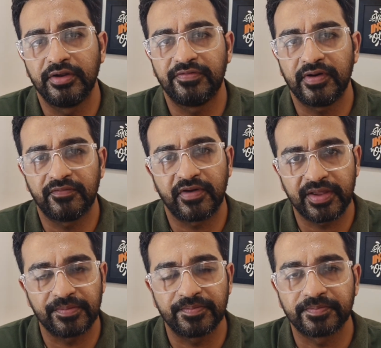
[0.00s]
different
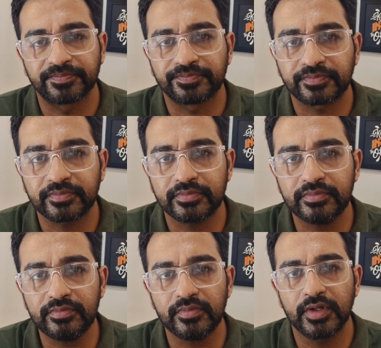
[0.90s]

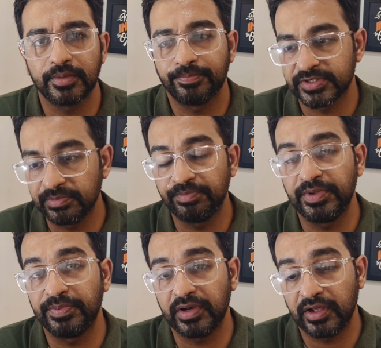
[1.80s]
vibe. Some
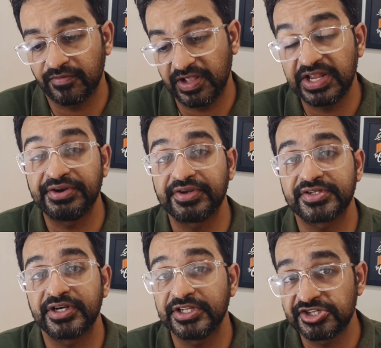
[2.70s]
people are very
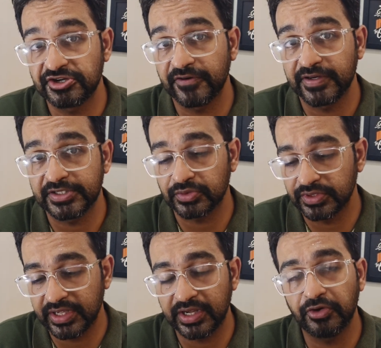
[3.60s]
interested in children, so
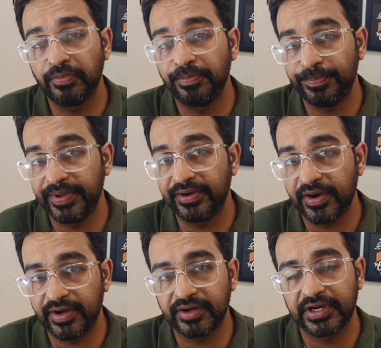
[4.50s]
they can do
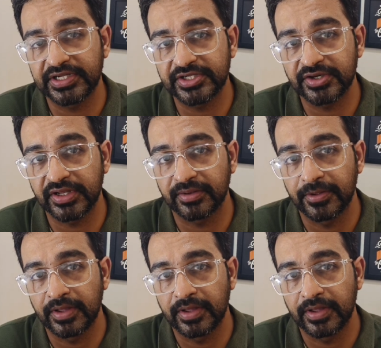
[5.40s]
pediatric dentistry.